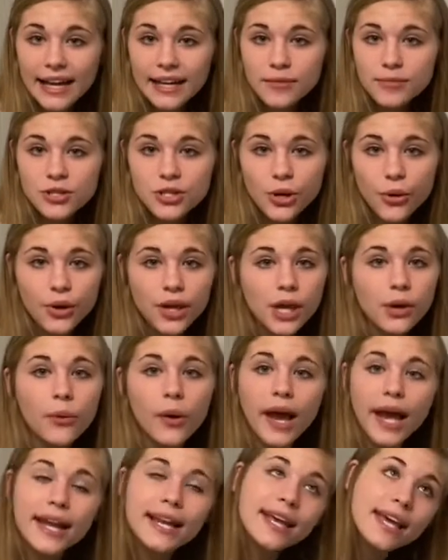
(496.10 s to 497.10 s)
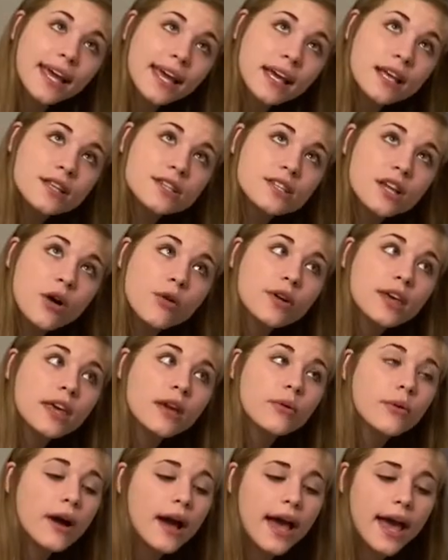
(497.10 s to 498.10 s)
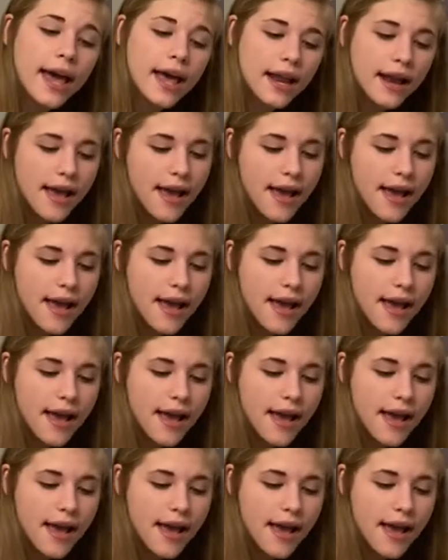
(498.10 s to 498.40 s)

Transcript: soaking wet. He is soaking wet.